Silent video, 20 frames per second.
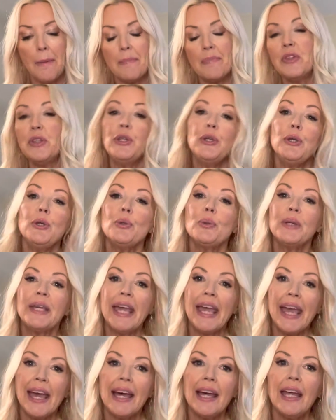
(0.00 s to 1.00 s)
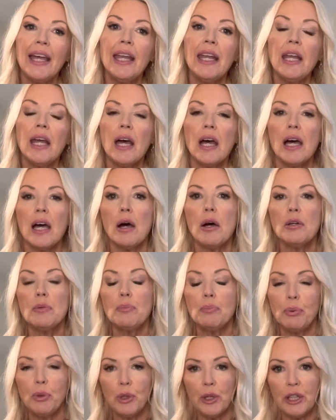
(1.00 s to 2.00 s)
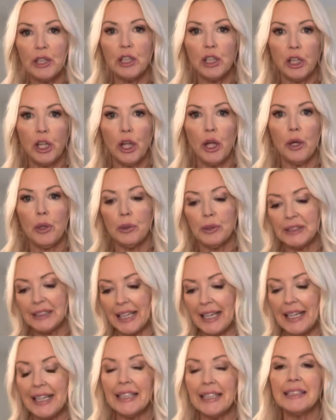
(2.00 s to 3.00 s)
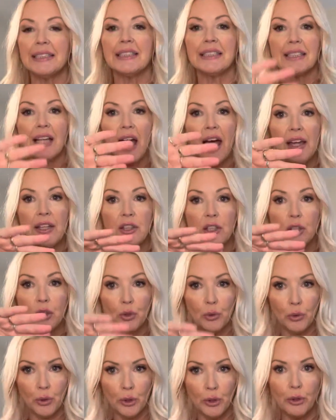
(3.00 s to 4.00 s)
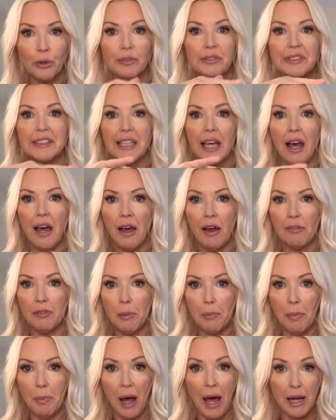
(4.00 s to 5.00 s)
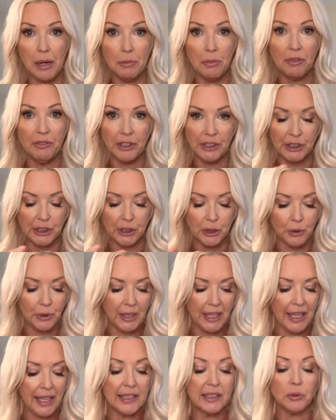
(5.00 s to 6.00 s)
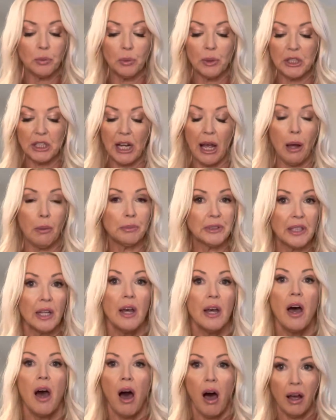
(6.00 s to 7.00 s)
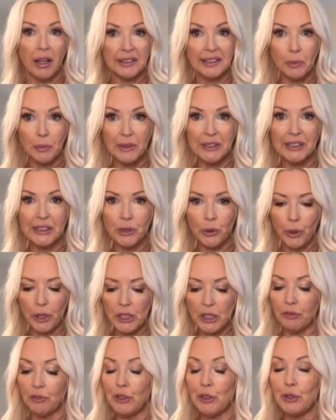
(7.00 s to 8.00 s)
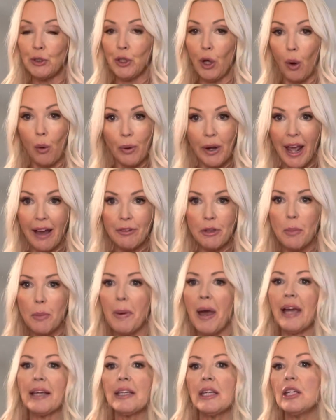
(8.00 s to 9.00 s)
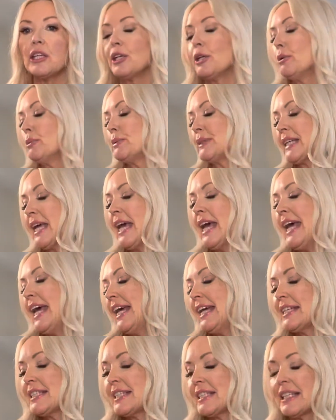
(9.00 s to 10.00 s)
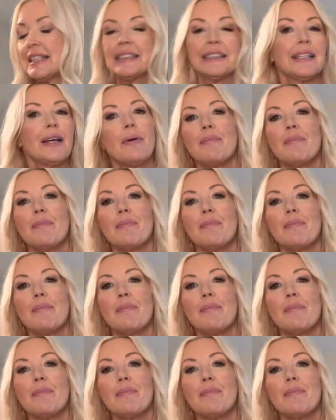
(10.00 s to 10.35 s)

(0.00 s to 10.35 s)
You can put clothes inside the grooves of the bottom of your suitcase, which helps also with storage if you don't have the packing cubes. It's just,